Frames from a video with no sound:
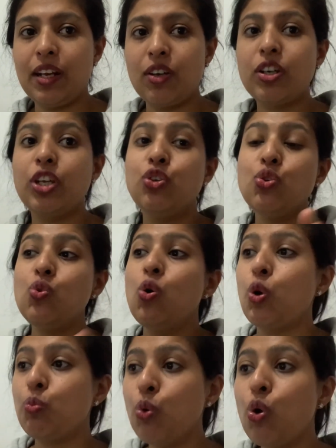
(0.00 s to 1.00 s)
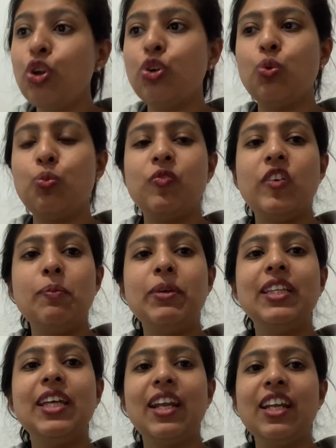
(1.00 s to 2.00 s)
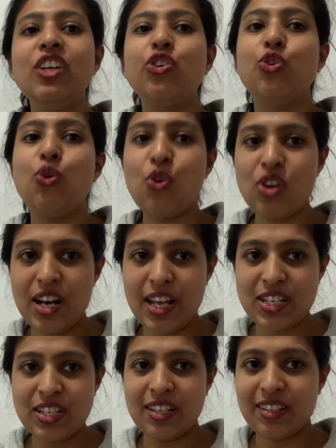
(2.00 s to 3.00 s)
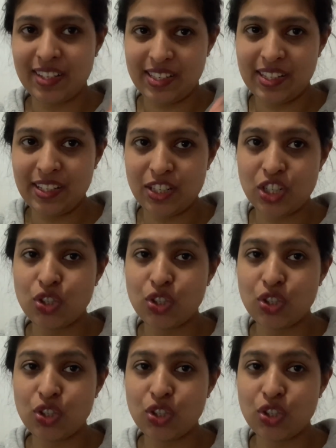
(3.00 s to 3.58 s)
Okay, two or more group will be there in correlational research.